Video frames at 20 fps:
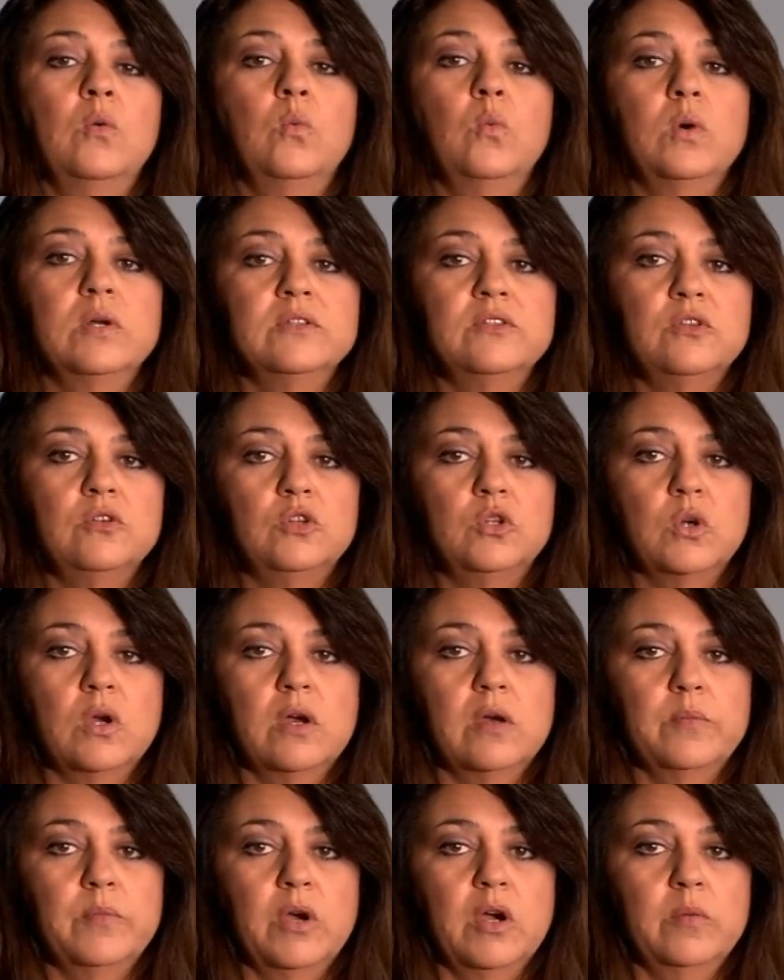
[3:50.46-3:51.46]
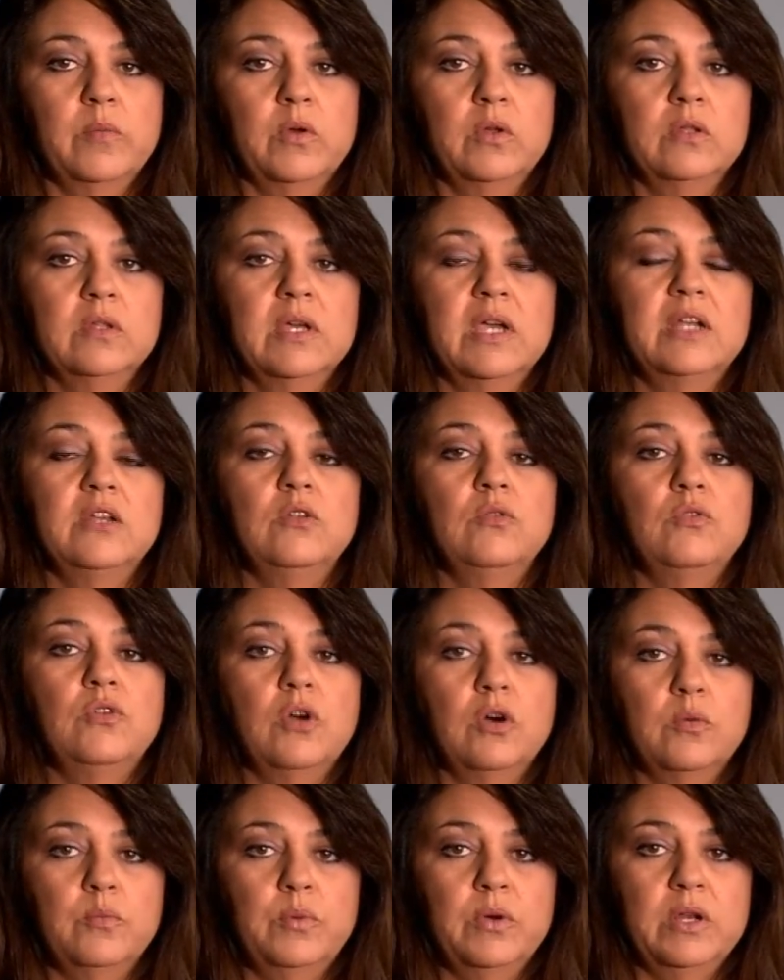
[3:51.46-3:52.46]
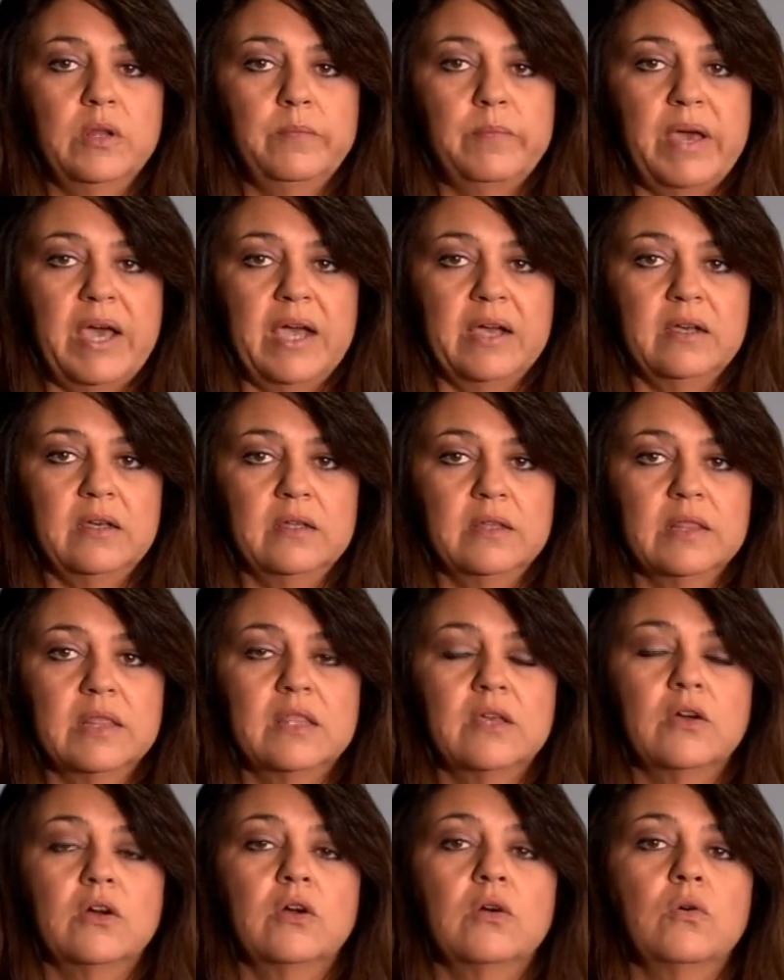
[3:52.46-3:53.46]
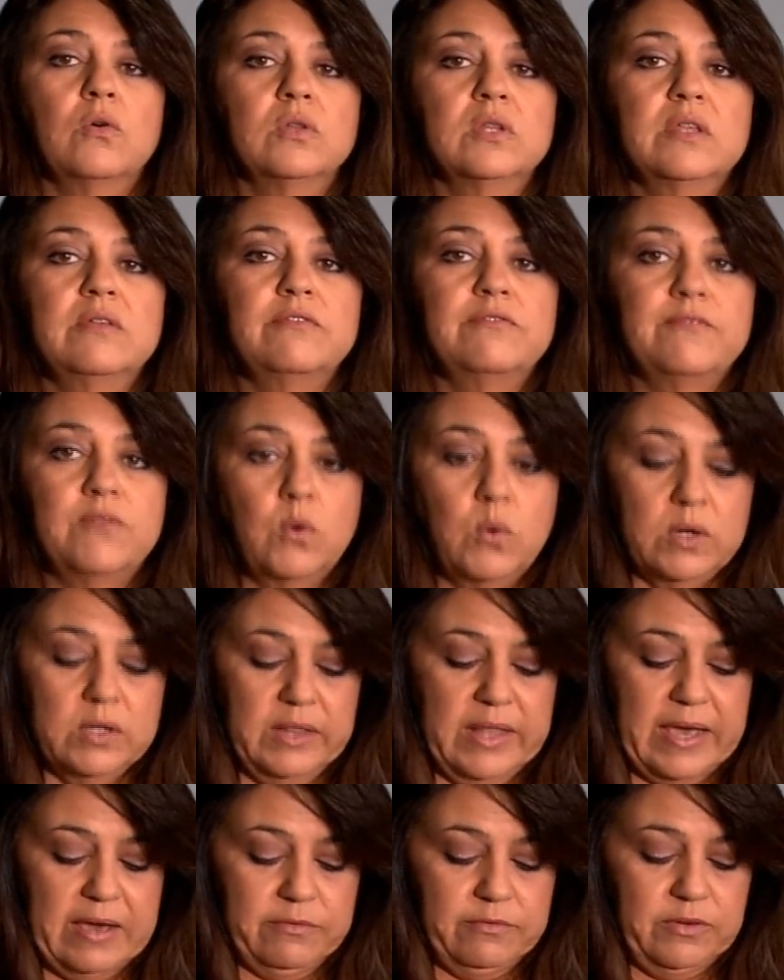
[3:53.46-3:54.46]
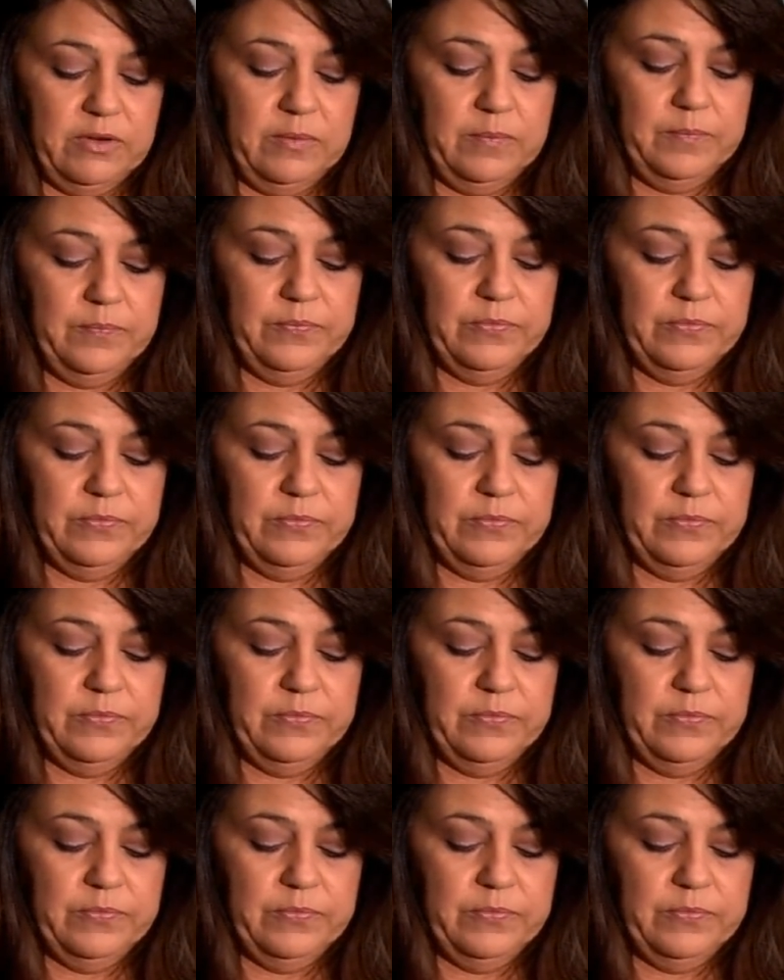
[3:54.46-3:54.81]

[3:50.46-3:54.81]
Once you draw a marble and you don't put it back, there are only 4 left.